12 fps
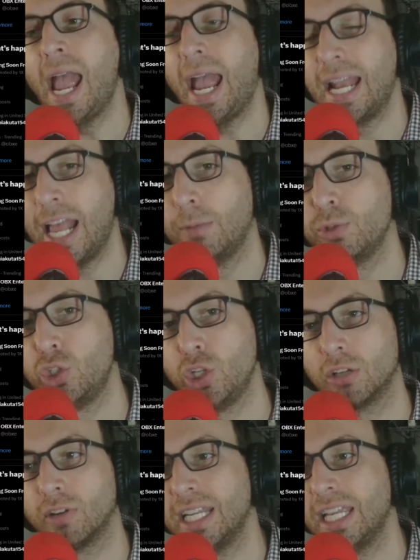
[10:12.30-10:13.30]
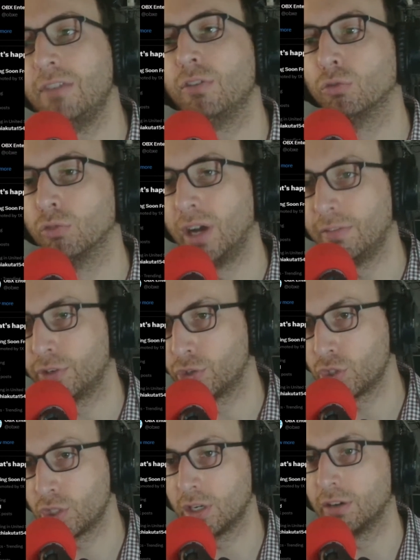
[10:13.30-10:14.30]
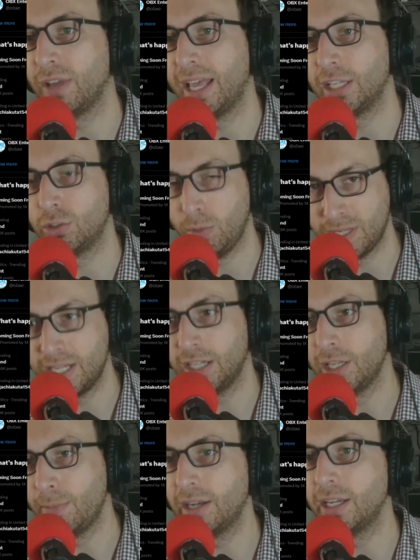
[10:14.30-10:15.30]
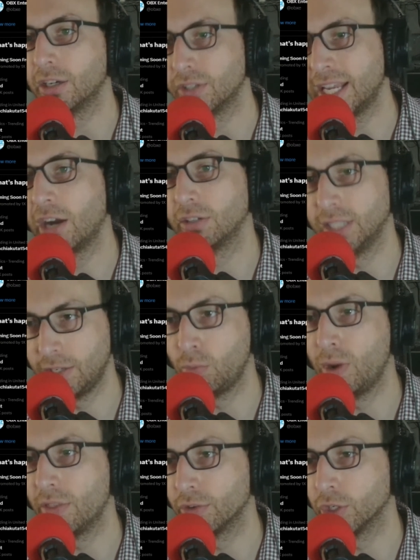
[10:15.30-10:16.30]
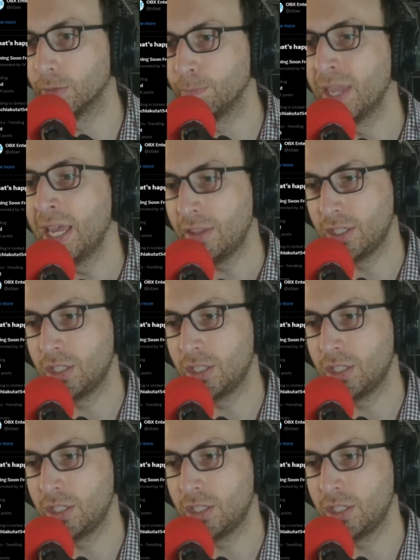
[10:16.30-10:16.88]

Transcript: and helps generate even rougher surf. As we've been telling you about here on the Carolina Weather Group, the